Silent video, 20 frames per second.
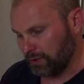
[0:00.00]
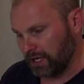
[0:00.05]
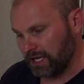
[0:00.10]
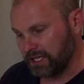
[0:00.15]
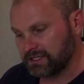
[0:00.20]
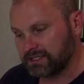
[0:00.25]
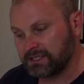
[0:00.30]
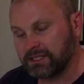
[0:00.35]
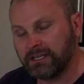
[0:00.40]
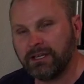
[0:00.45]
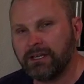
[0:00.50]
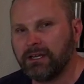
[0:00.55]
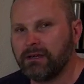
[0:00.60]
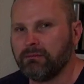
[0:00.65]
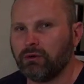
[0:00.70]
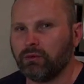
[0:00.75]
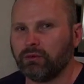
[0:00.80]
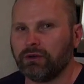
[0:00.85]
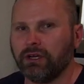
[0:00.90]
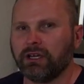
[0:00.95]
base,
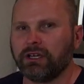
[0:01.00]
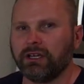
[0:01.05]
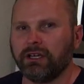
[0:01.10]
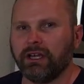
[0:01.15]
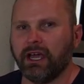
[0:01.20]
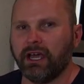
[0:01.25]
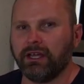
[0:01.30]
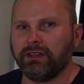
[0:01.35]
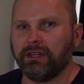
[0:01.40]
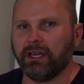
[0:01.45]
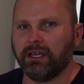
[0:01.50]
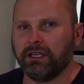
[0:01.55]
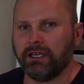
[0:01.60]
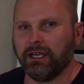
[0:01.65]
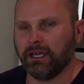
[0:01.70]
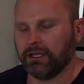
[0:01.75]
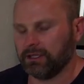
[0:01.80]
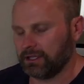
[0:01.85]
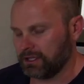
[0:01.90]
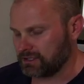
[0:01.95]
but we're not going to add that
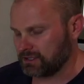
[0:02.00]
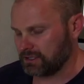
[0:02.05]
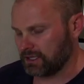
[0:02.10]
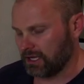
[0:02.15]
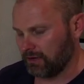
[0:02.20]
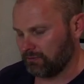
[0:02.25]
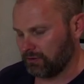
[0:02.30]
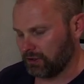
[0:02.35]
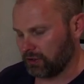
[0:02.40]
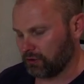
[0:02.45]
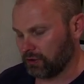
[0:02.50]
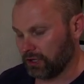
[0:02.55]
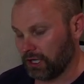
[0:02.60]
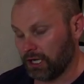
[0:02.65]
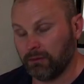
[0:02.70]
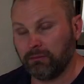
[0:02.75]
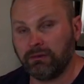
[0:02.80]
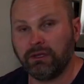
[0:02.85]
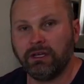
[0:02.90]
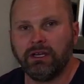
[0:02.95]
yet. That's the heavy
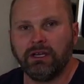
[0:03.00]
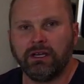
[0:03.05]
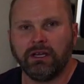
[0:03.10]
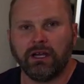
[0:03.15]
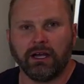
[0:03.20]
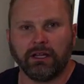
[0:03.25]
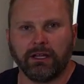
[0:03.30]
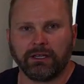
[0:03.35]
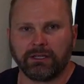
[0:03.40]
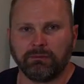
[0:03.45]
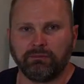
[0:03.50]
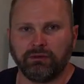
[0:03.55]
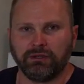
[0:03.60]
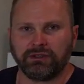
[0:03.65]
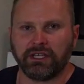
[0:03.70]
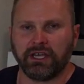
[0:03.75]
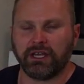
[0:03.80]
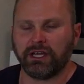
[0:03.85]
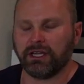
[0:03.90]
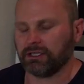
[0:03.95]
cream. I like to
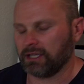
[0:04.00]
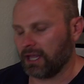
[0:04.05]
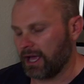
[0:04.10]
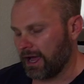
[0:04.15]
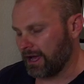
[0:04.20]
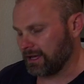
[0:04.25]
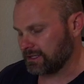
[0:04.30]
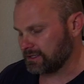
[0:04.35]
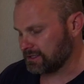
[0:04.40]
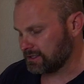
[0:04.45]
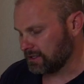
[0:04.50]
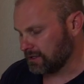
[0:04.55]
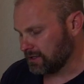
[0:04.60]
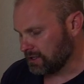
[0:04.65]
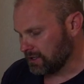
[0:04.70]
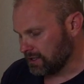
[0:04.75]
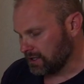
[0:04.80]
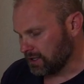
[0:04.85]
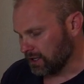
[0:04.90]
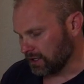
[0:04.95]
put that in last.
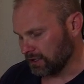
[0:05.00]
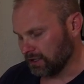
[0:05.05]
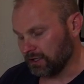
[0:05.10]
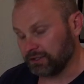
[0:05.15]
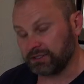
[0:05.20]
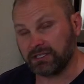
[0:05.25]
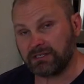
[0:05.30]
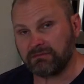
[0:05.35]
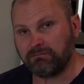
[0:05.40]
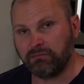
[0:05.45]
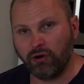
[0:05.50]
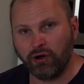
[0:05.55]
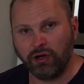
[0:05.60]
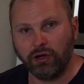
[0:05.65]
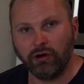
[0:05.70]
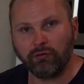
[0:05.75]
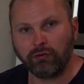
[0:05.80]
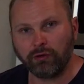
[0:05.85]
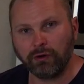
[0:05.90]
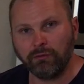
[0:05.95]
I'm going to let this
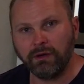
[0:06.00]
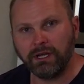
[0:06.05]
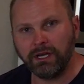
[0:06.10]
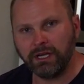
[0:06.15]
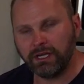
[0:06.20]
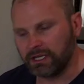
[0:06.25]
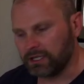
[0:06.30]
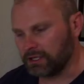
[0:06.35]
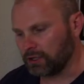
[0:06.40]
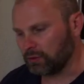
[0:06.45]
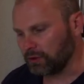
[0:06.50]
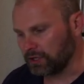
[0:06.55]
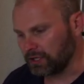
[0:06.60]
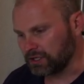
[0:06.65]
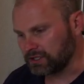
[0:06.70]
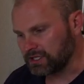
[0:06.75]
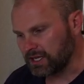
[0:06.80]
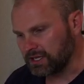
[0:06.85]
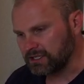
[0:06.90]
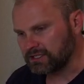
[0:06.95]
boil for a minute, and then we're going
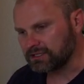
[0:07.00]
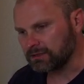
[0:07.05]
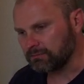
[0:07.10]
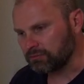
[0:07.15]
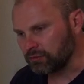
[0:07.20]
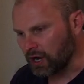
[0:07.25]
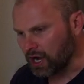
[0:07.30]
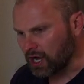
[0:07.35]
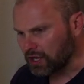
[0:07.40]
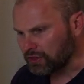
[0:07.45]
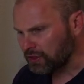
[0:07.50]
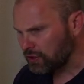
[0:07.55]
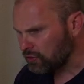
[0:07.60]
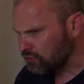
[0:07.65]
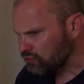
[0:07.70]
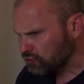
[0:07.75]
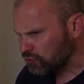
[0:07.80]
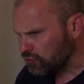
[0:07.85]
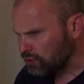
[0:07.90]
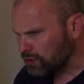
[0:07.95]
to taste the broth
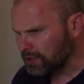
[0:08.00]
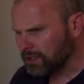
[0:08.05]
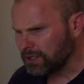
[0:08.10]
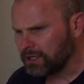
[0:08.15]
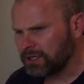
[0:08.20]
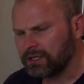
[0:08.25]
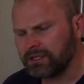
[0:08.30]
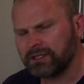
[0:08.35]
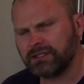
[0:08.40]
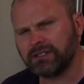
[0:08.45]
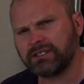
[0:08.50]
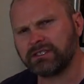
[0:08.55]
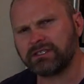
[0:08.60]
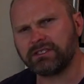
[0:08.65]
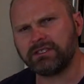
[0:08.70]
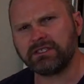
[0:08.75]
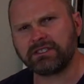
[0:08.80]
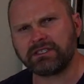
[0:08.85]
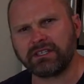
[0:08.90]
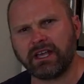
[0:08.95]
and
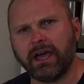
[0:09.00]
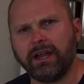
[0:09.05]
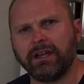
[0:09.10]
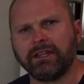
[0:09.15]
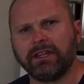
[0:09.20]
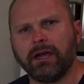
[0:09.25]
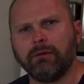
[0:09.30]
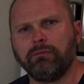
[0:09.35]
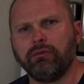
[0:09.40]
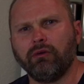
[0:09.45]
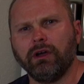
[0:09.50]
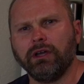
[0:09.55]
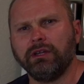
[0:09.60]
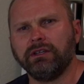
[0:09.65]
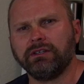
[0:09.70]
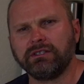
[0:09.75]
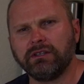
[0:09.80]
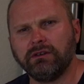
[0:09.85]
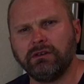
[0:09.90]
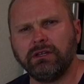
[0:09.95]
just decide at that point,
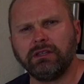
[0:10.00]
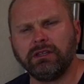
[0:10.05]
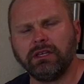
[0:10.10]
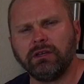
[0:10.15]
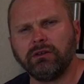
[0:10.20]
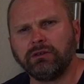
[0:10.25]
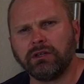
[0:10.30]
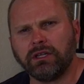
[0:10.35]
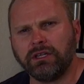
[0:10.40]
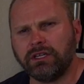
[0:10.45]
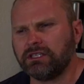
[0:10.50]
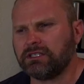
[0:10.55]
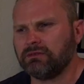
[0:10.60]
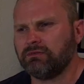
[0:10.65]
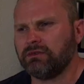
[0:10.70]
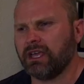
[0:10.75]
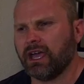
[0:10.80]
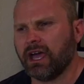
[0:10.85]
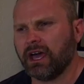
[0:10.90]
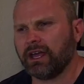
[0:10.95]
is there anything that needs to
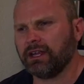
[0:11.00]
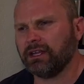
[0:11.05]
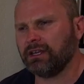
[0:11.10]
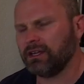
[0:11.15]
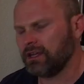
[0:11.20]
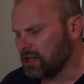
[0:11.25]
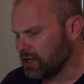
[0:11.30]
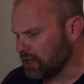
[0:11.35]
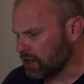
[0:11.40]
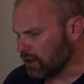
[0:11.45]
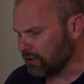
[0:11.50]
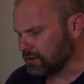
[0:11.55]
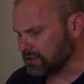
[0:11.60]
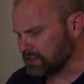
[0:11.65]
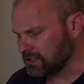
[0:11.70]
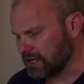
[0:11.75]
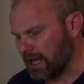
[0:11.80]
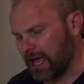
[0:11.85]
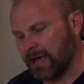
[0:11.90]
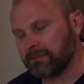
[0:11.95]
be added, or is
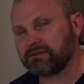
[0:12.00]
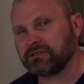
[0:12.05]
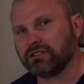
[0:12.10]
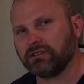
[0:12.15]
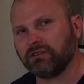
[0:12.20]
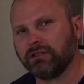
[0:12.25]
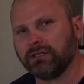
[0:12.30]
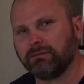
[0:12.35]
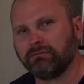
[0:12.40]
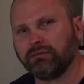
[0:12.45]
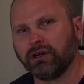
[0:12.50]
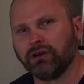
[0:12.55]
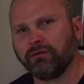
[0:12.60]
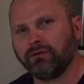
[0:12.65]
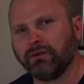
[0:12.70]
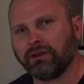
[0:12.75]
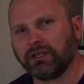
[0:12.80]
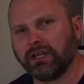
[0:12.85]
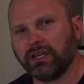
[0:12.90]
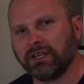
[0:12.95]
it absolutely
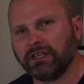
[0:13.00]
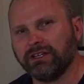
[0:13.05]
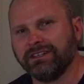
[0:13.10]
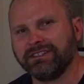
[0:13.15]
perfect like it